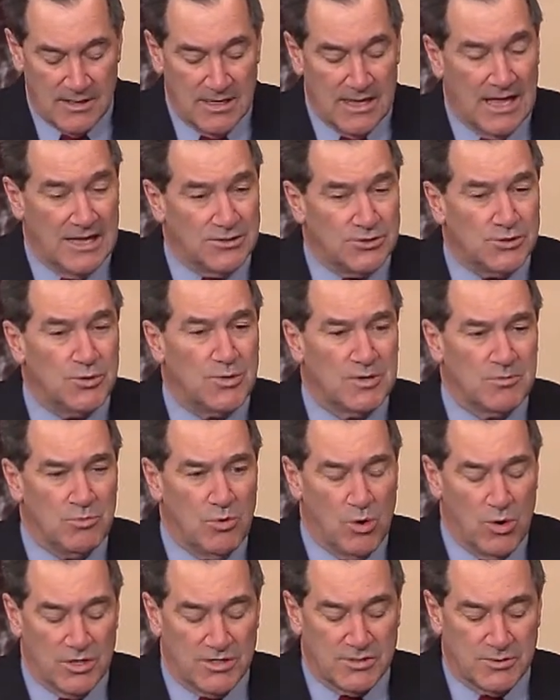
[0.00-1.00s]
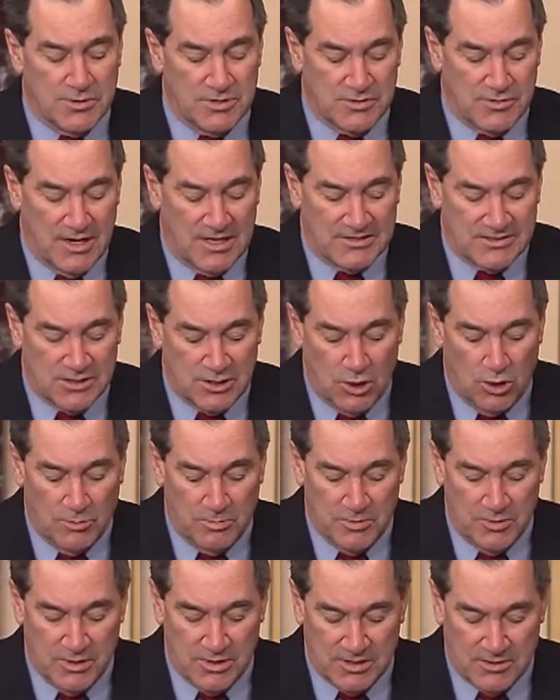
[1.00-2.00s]
and doing more to address the
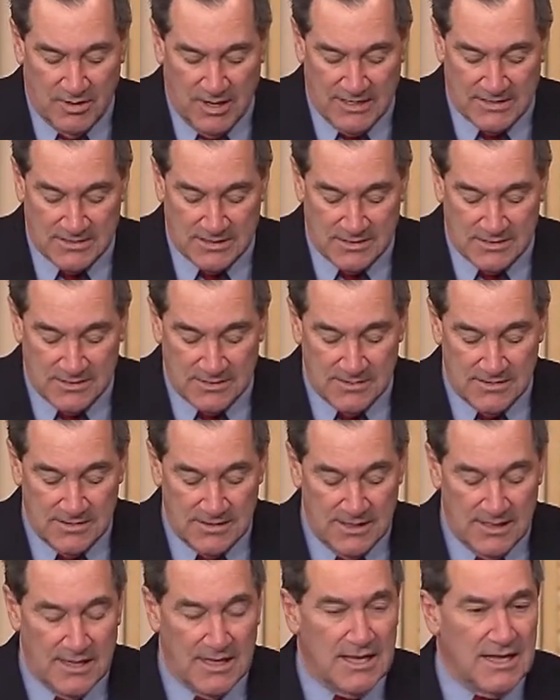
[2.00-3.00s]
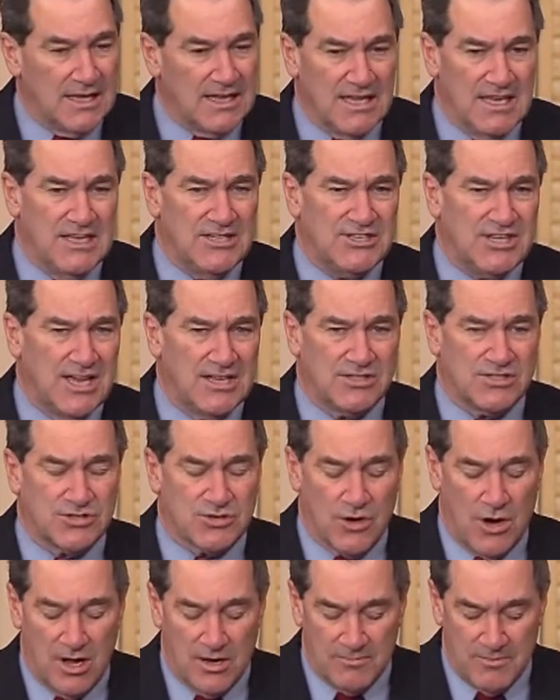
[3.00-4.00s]
opioid crisis. Each has
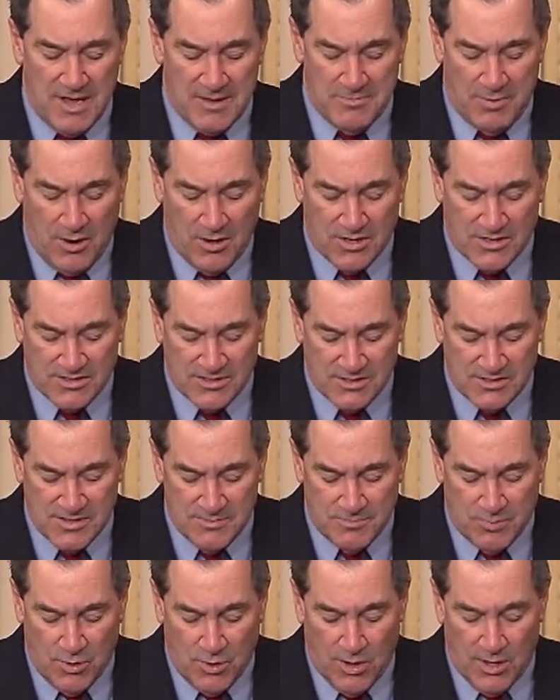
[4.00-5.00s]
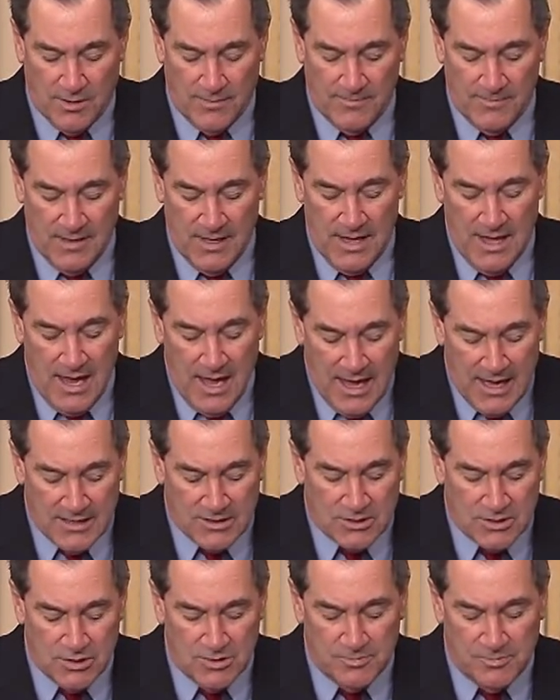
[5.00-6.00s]
strong bipartisan support and
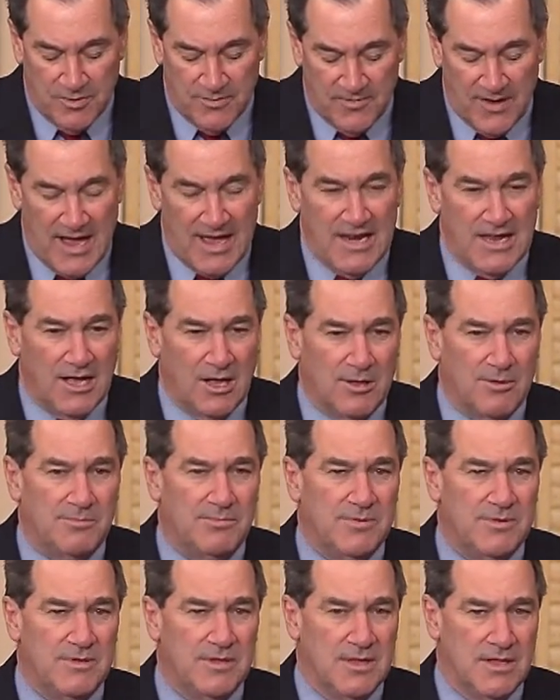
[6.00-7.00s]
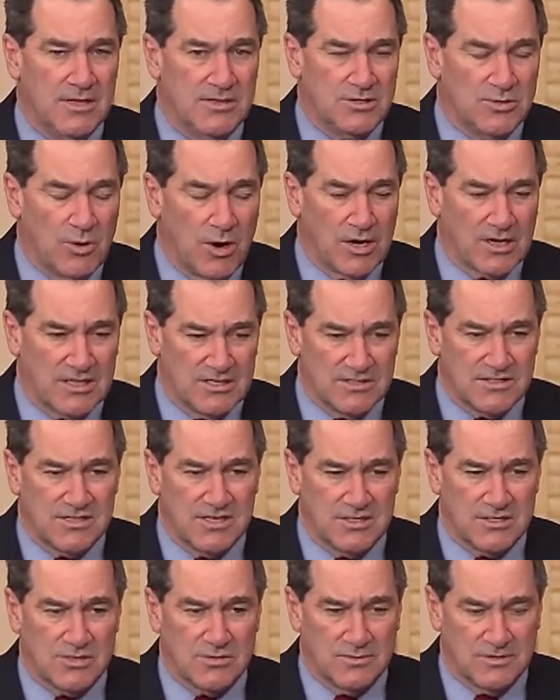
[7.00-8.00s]
could provide help to our
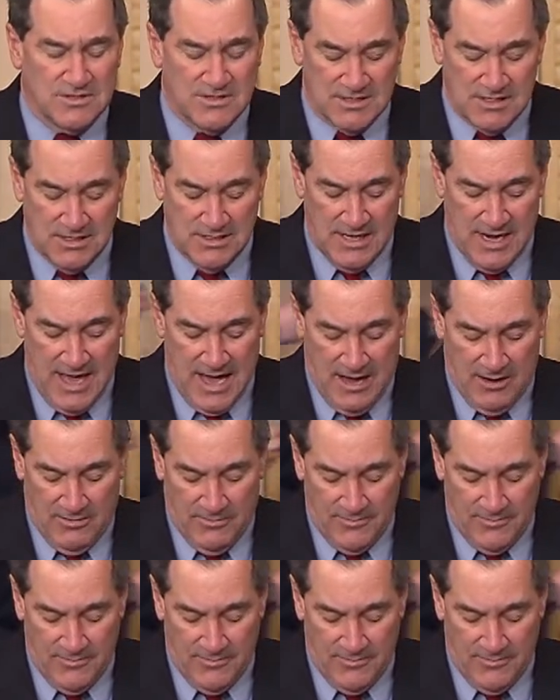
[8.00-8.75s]
constituents now.